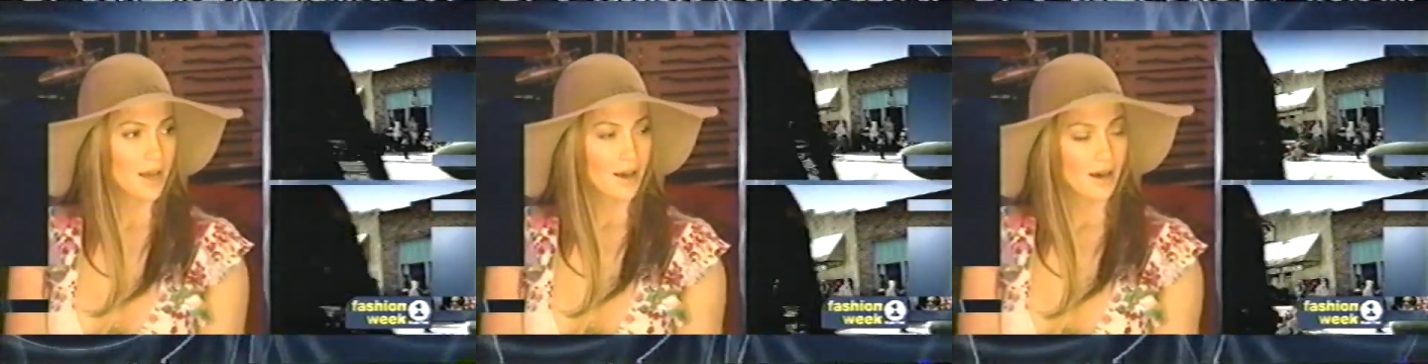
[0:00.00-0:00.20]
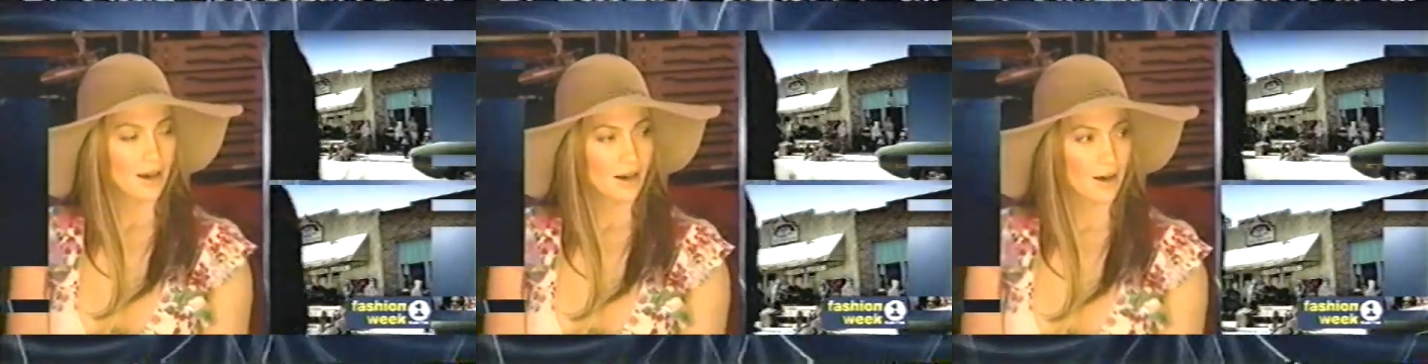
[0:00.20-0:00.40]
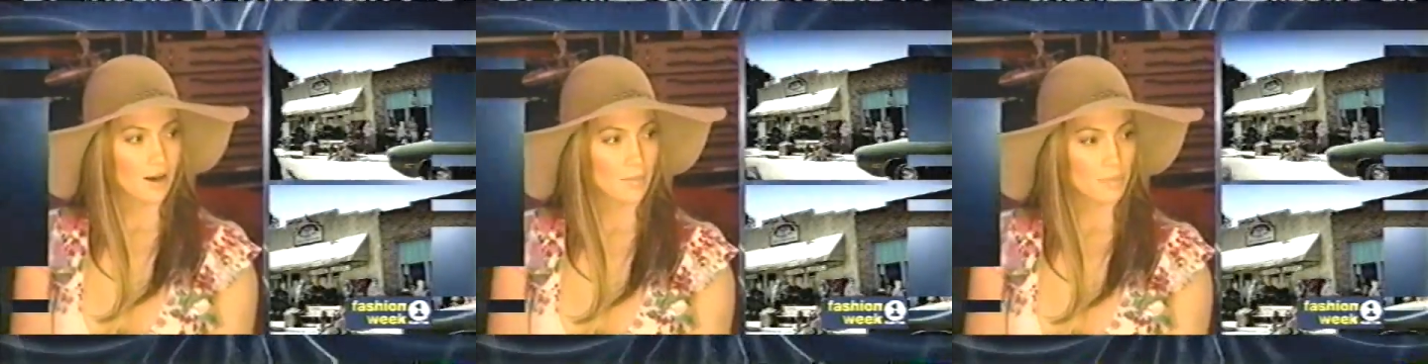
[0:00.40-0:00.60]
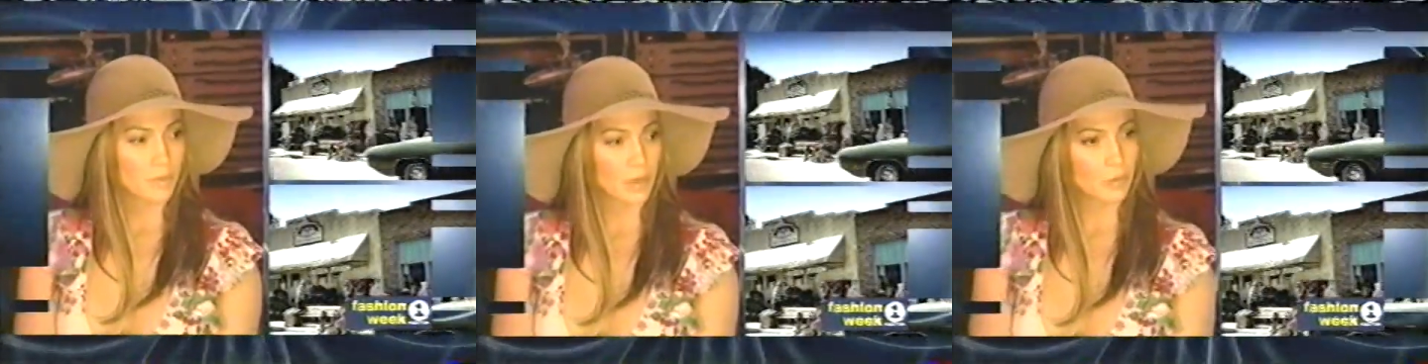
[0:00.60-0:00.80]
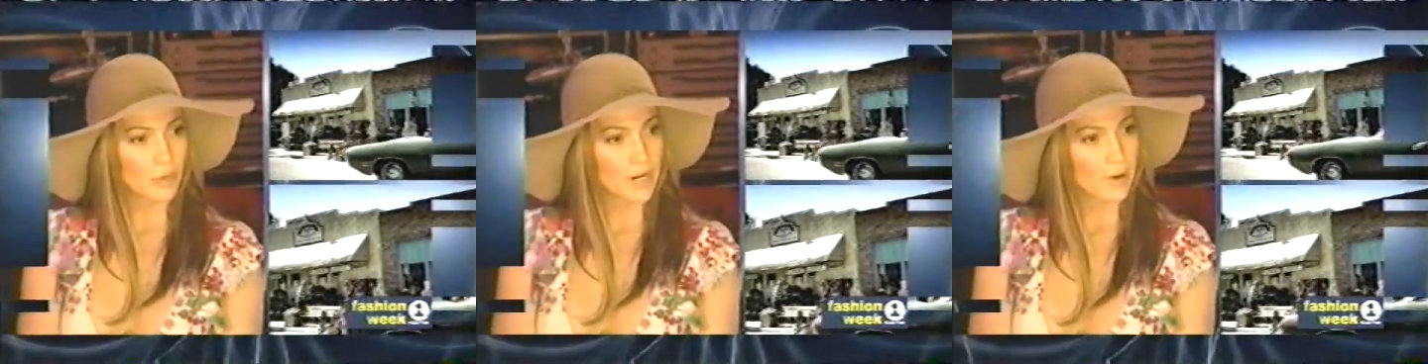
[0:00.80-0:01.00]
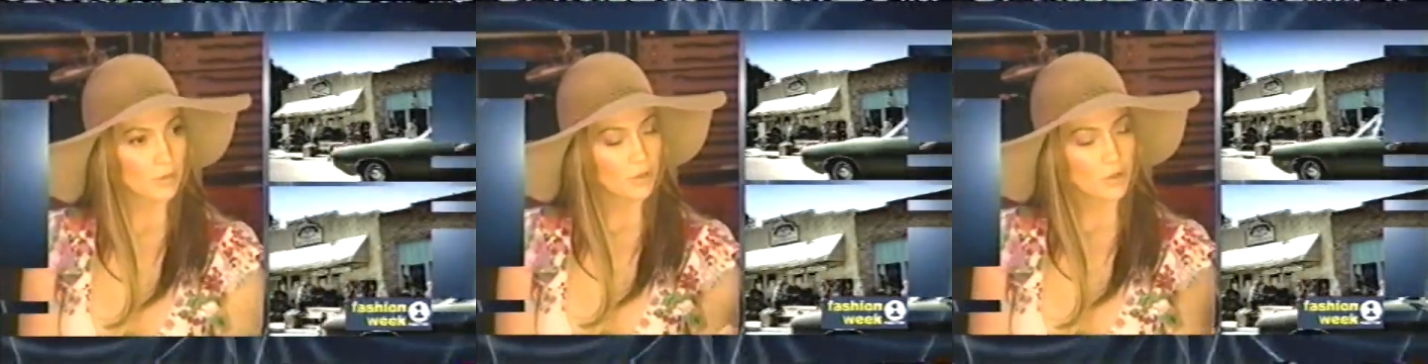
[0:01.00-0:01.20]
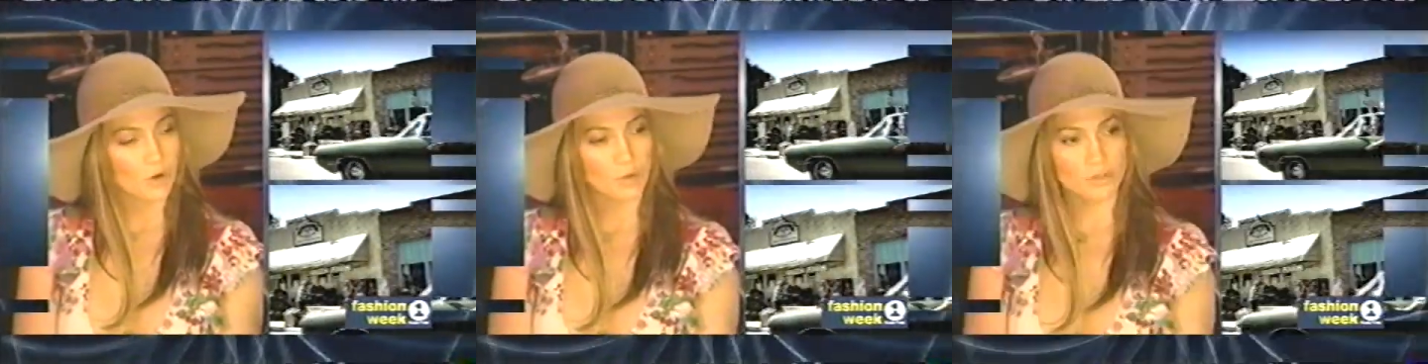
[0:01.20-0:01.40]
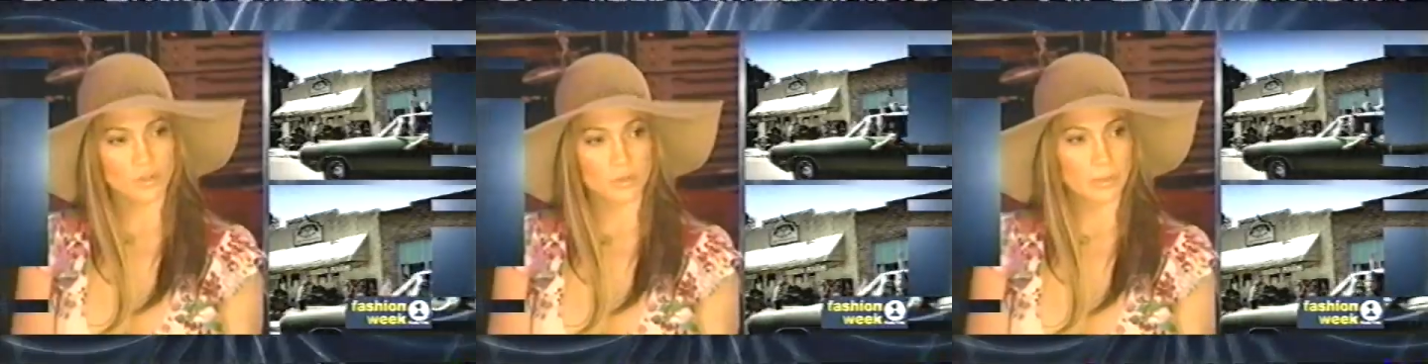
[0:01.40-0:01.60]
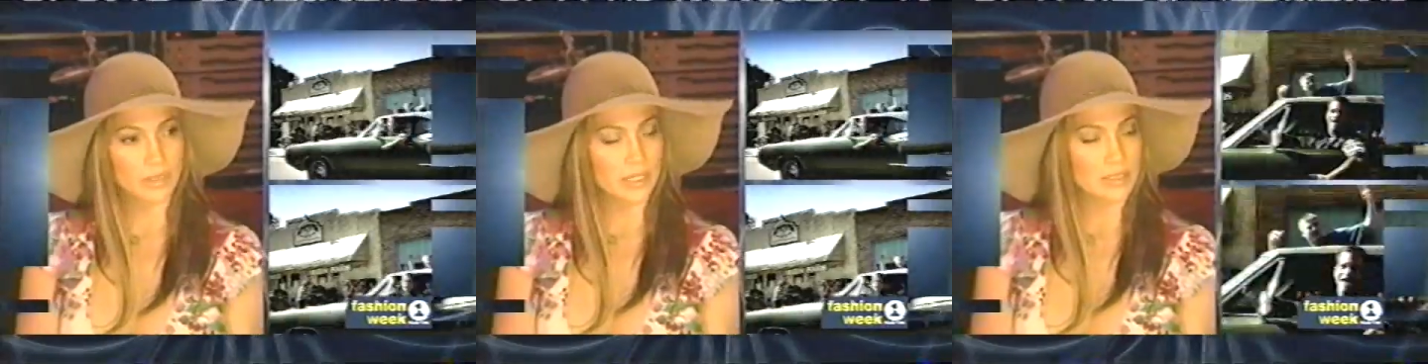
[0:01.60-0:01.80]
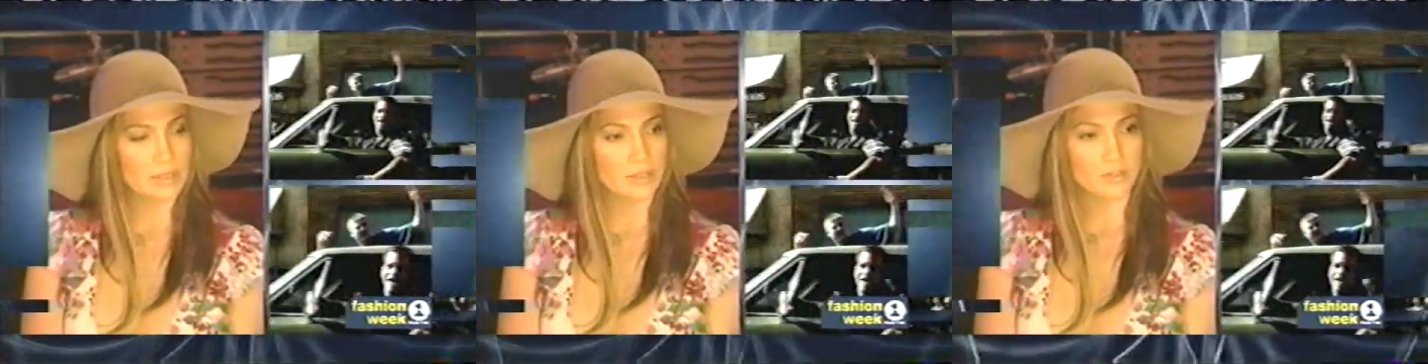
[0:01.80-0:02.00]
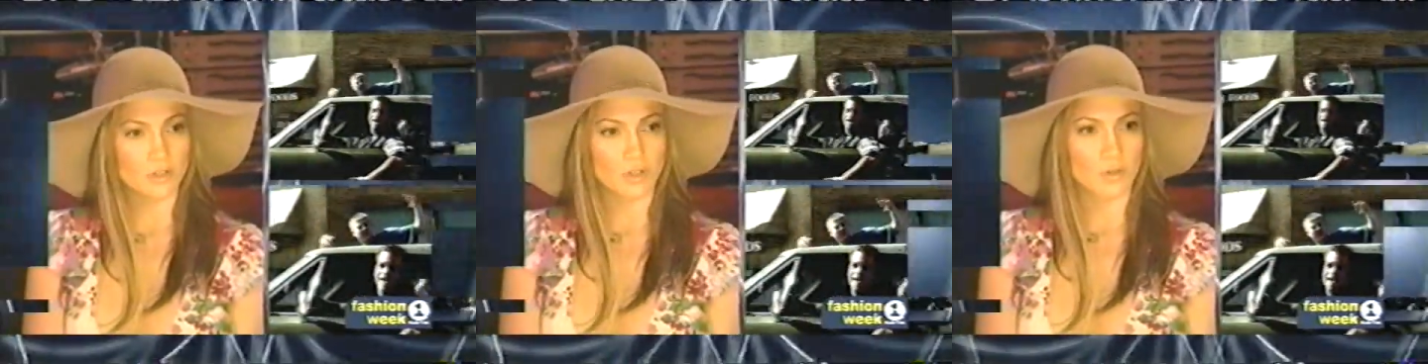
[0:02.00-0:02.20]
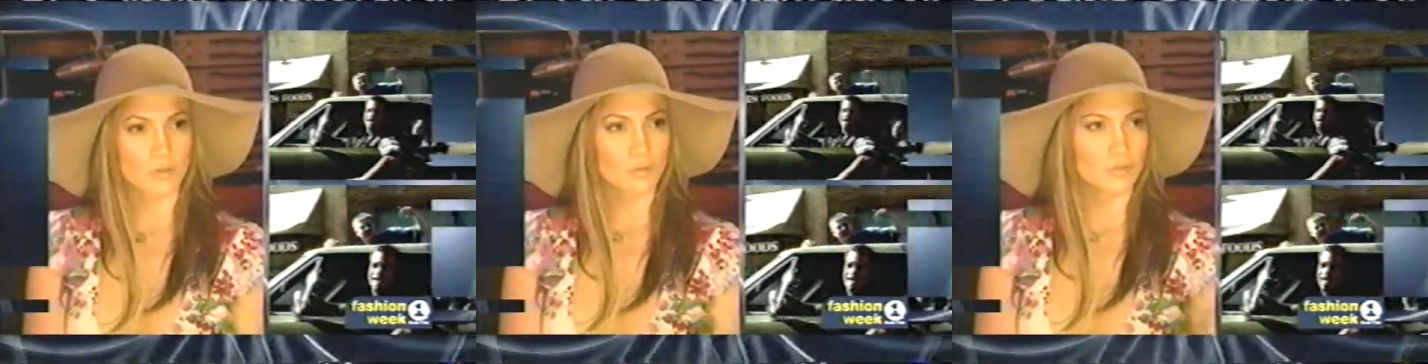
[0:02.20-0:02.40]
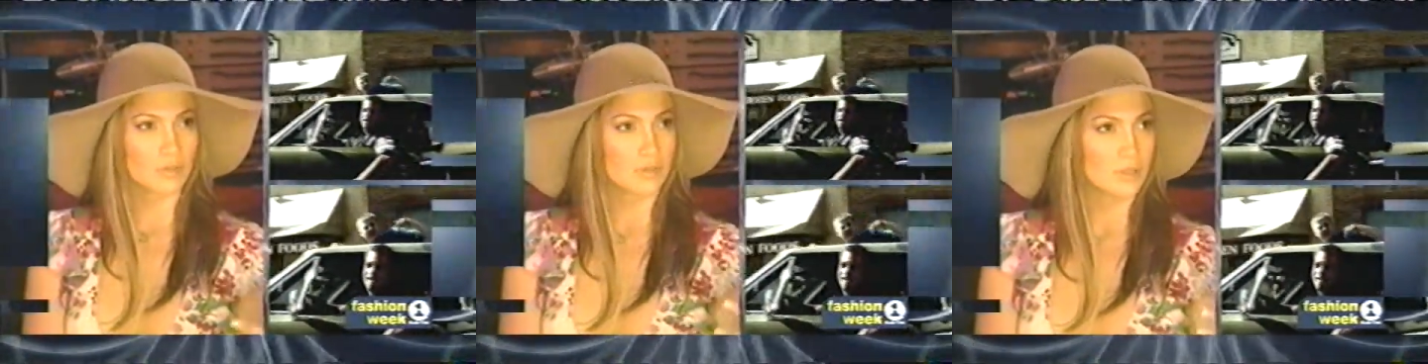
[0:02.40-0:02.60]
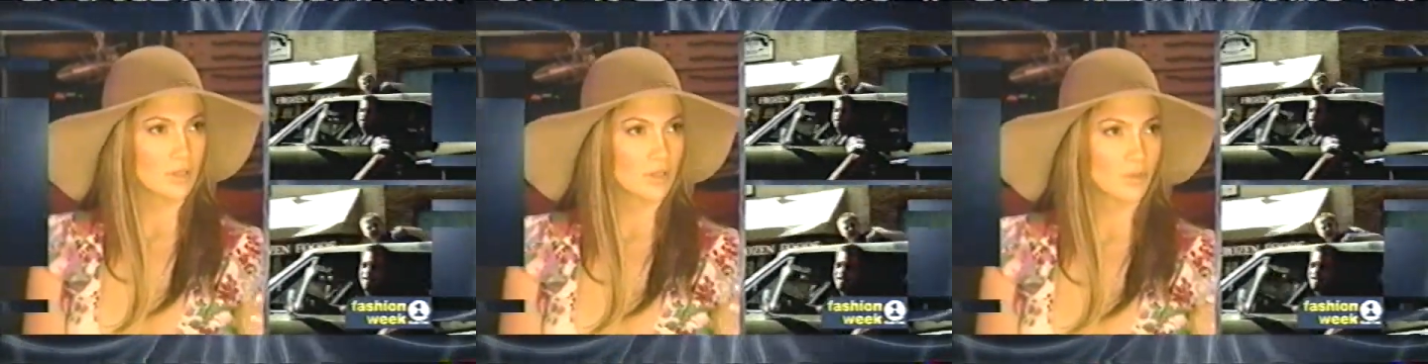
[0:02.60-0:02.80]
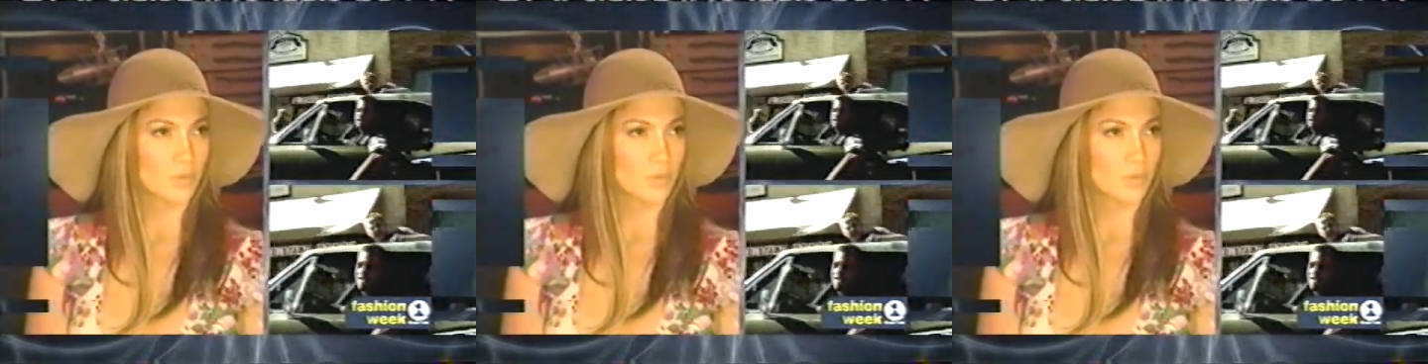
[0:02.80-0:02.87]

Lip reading: But when I would go certain places, you know,